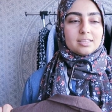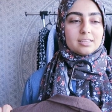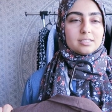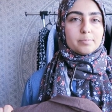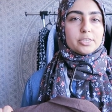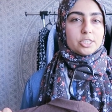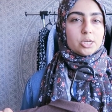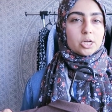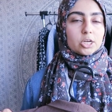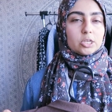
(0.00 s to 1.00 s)
this
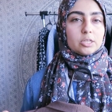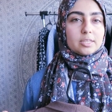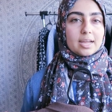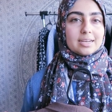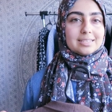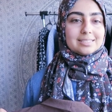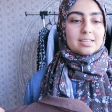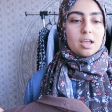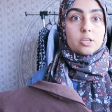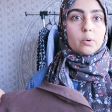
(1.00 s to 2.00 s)
material that is
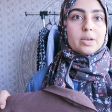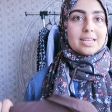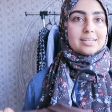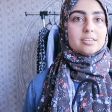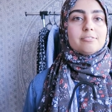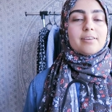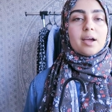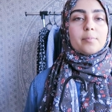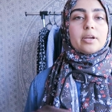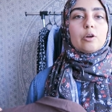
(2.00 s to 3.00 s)
sewn into
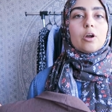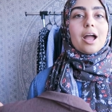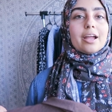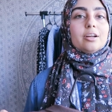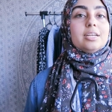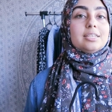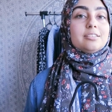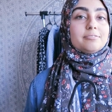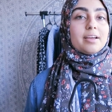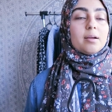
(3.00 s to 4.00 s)
fabric or ironed
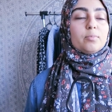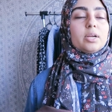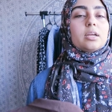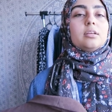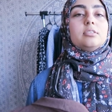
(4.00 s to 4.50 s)
into fabric,